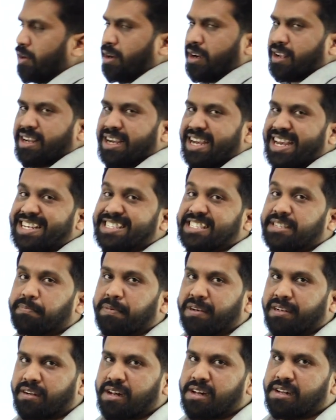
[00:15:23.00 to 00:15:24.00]
your
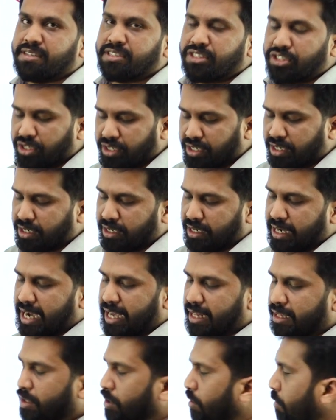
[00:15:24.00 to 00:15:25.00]
expenditure?
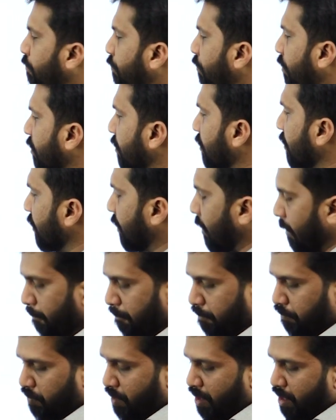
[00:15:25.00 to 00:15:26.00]
I'll go for that.
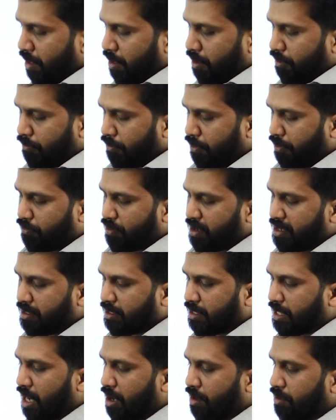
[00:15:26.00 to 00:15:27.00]

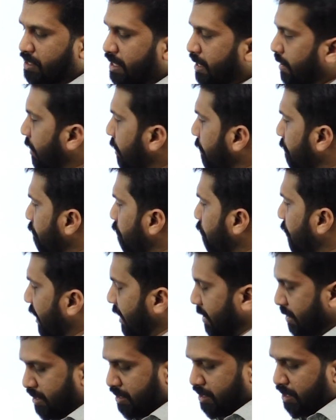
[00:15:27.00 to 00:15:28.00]
fifteen thousand
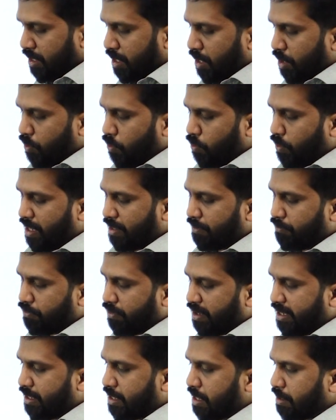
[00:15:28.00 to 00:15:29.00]
plus one thousand
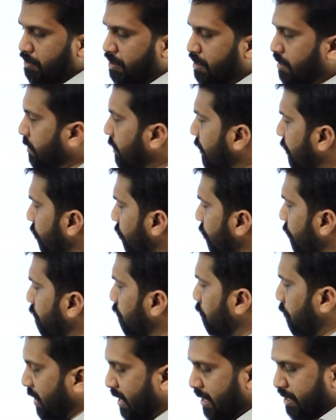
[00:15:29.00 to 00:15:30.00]
five
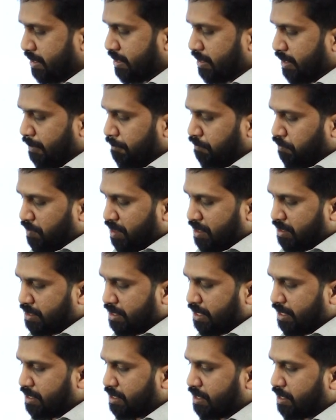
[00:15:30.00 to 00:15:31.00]
hundred plus
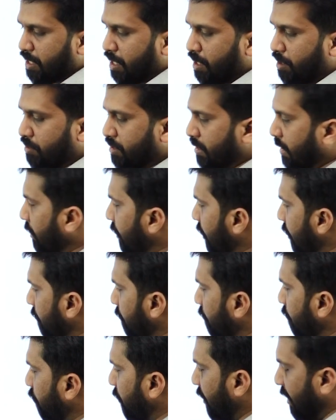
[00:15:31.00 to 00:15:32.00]
six thousand
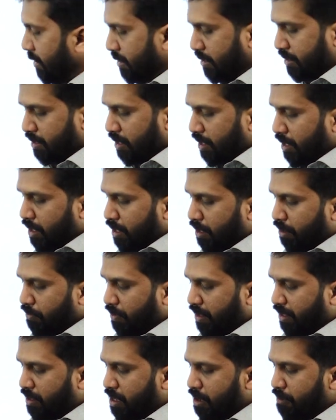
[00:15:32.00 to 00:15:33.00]
plus
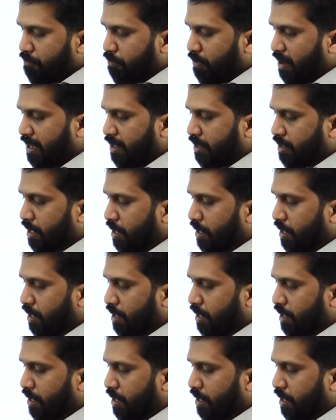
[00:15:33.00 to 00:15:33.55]
twenty-five